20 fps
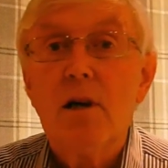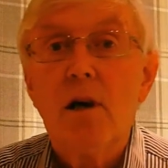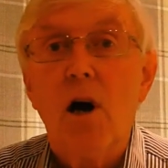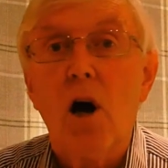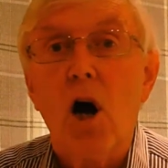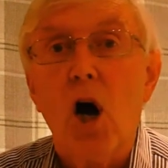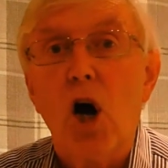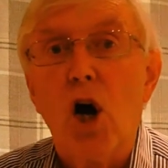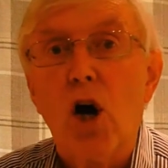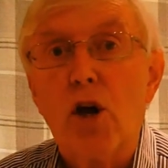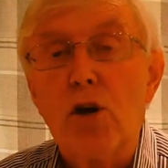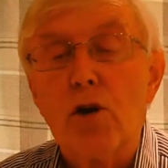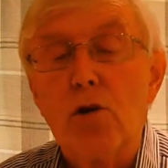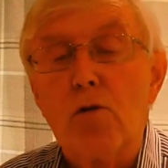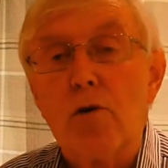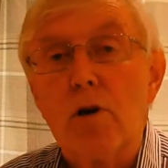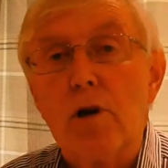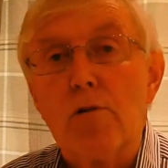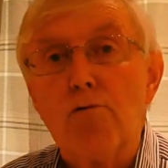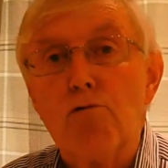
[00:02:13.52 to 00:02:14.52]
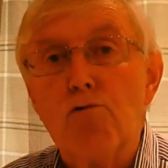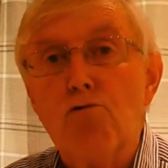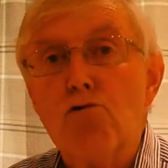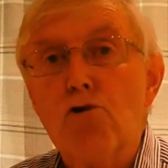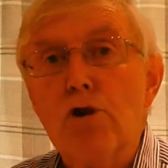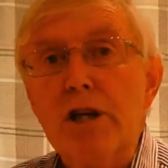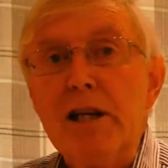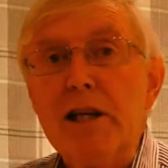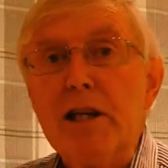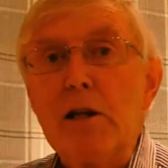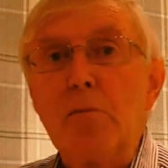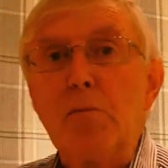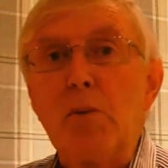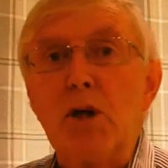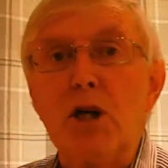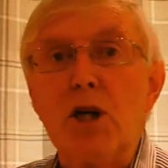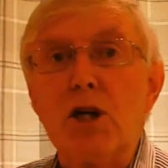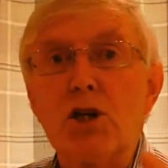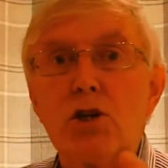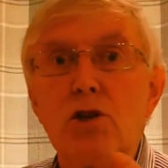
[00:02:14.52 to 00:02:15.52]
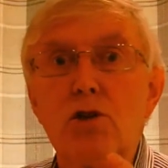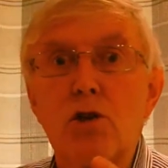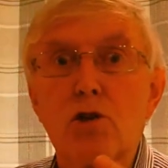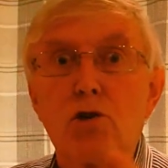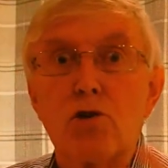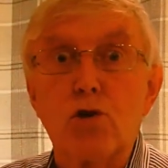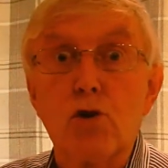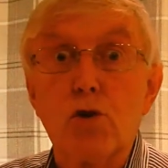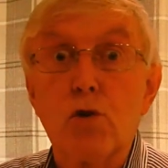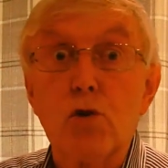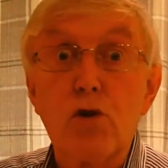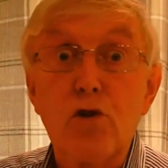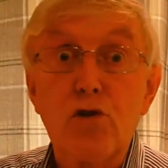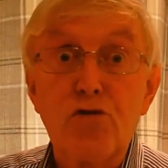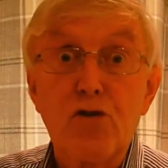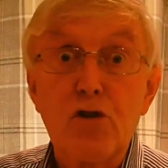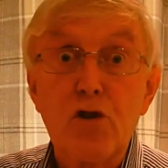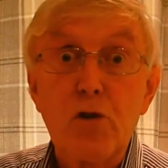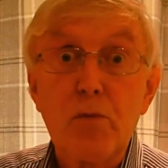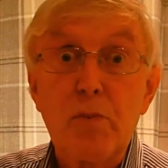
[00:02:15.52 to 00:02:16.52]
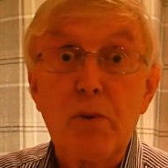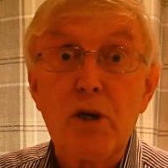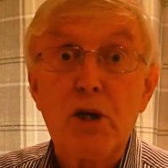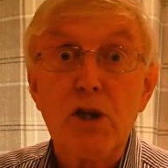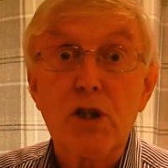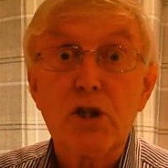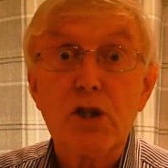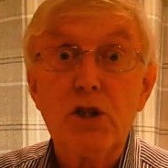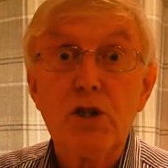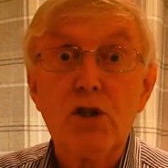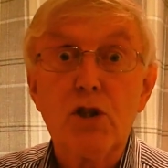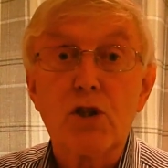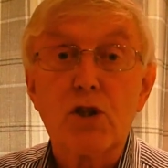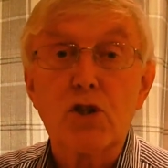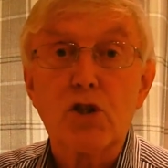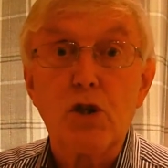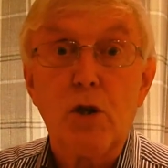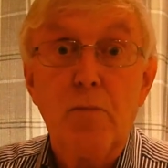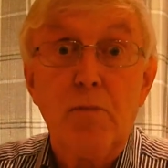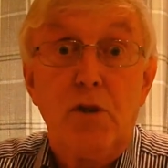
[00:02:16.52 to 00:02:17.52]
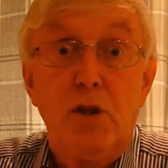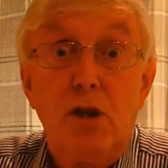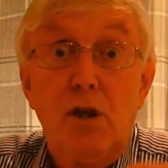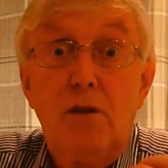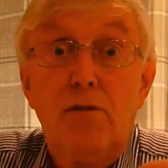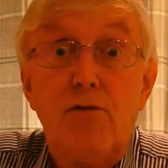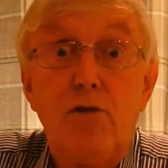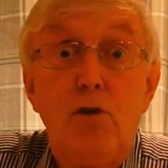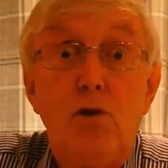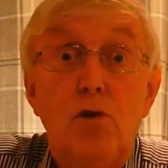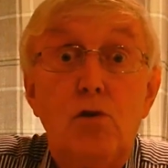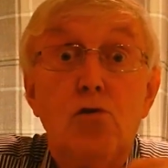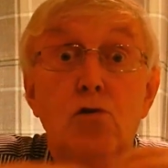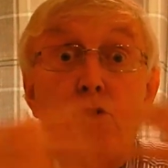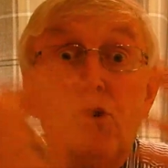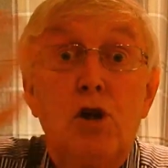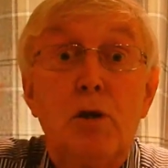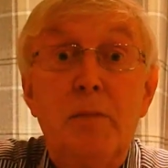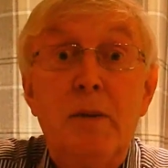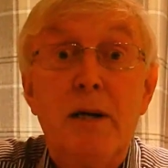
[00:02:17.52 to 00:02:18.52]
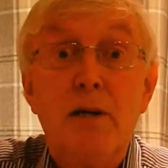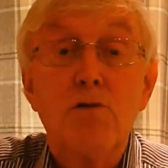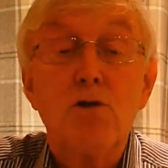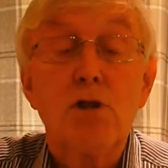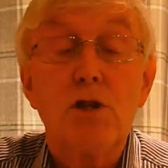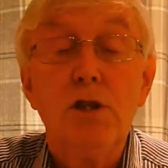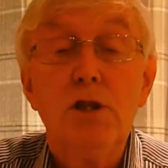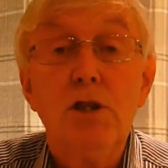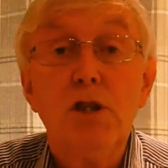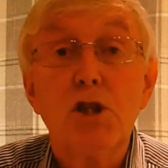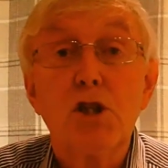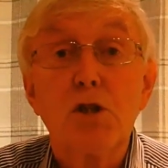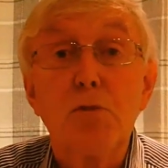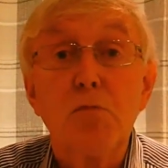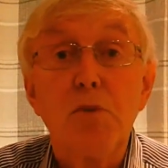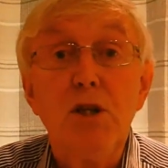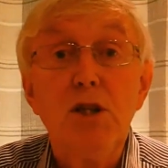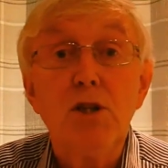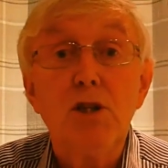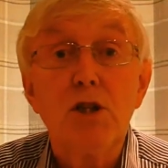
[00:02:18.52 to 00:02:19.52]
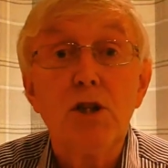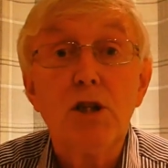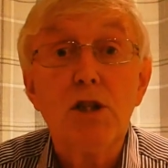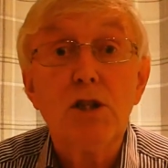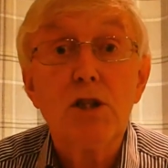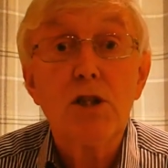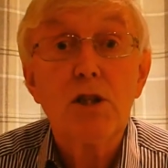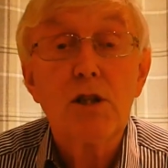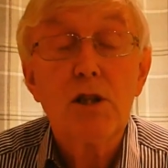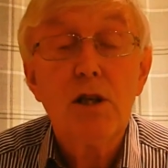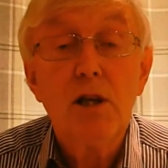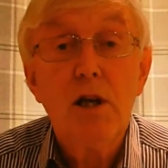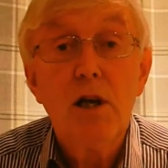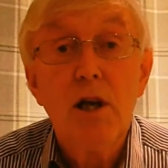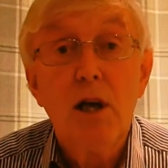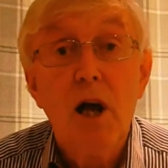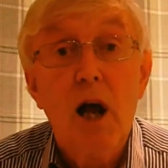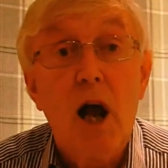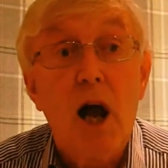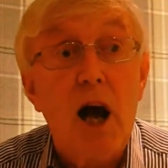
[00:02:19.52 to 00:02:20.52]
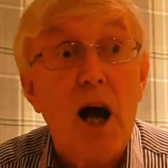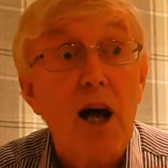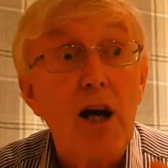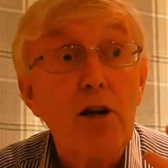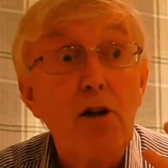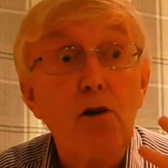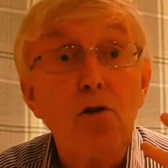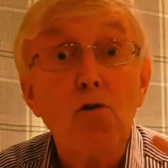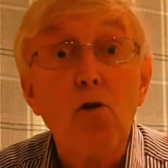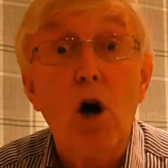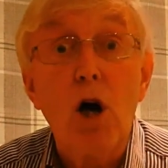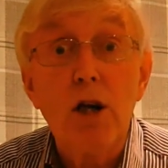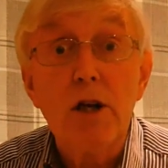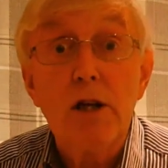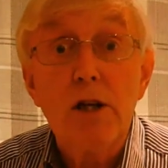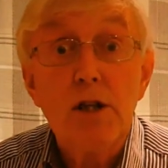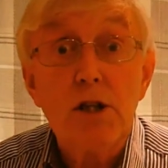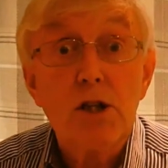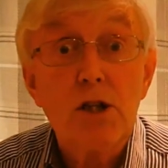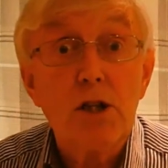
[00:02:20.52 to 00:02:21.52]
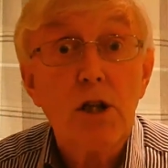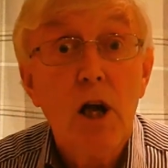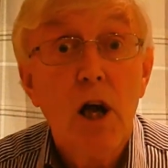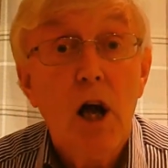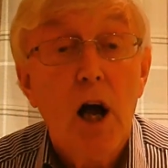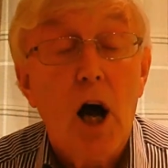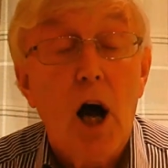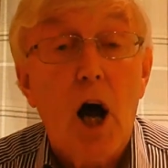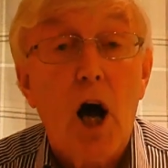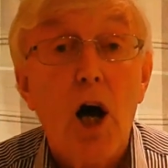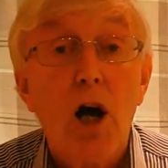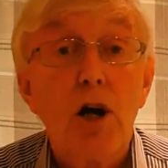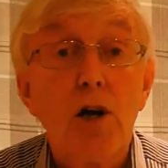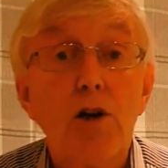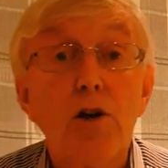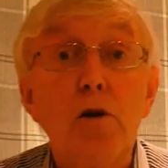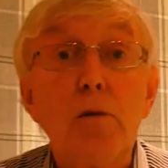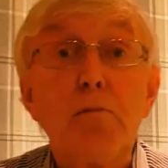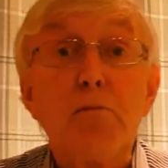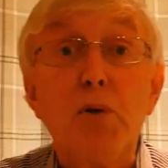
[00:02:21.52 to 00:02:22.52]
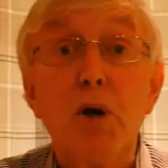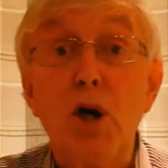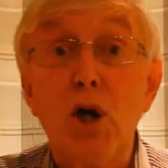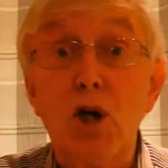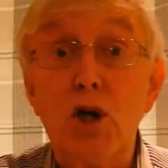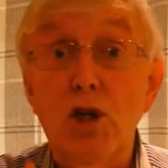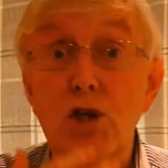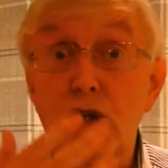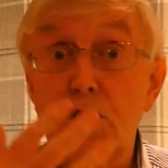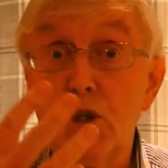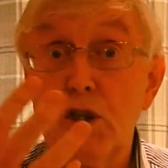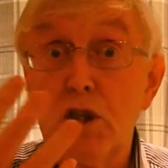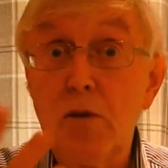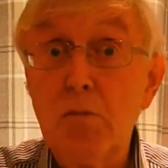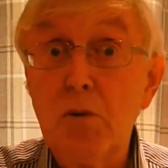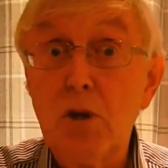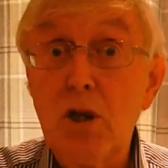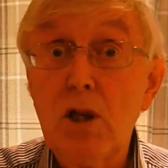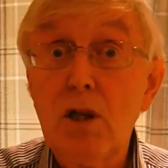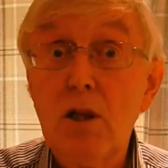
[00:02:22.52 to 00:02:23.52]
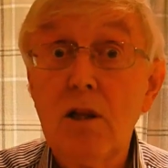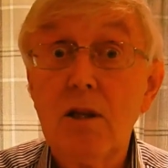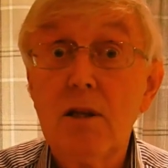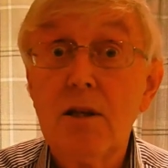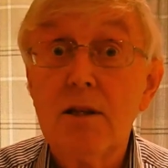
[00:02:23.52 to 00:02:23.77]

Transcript: Are you a real person, a truthful person? Does something of you come out in your speeches? Are you honest? Are you personable?